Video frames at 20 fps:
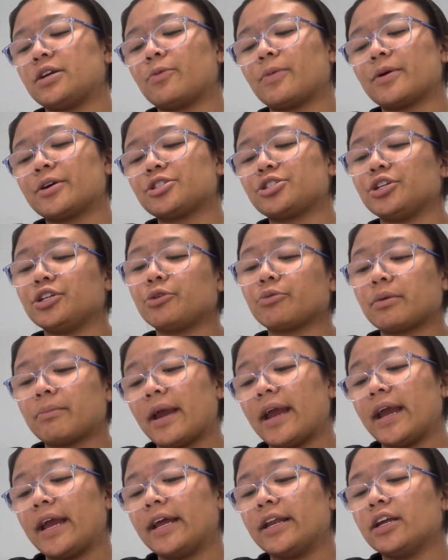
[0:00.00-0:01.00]
where should you
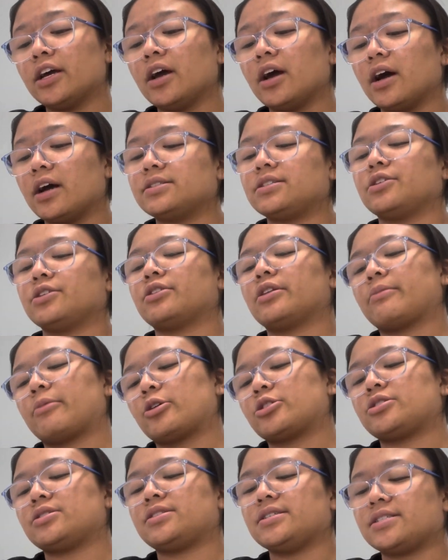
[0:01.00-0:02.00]
remain until the
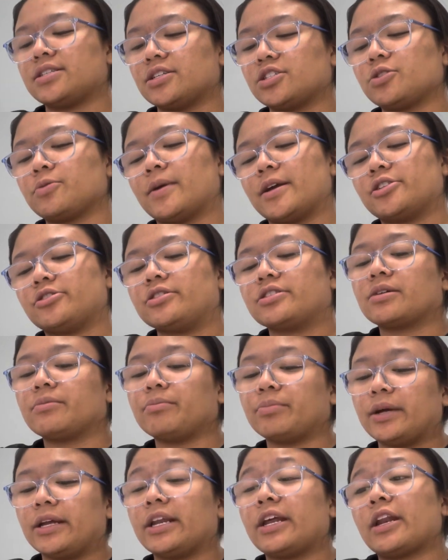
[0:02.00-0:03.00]
emergency situation is
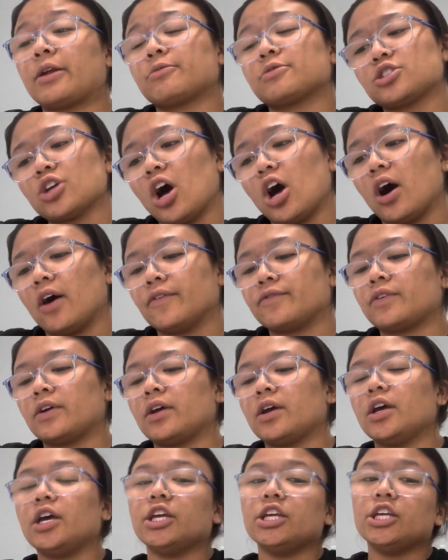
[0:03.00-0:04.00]
completed and resolved?
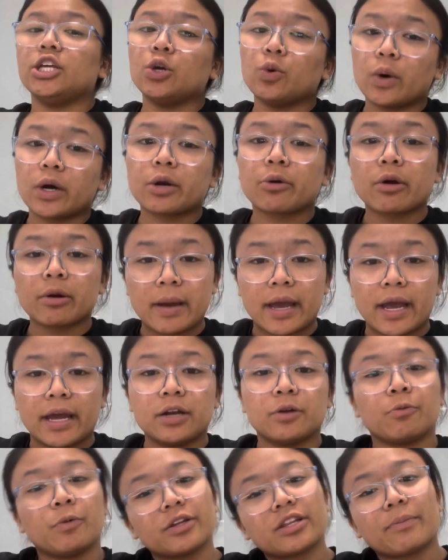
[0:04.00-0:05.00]
You want to
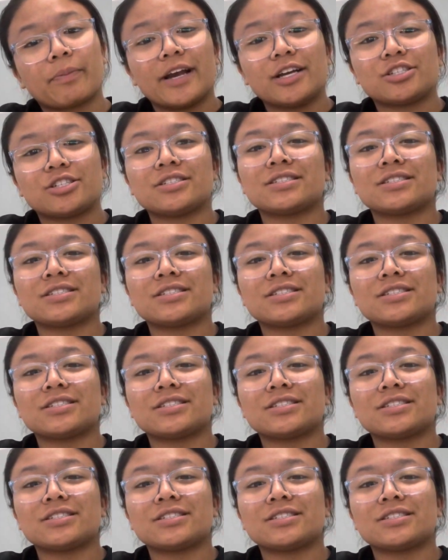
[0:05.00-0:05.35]
remain with the patient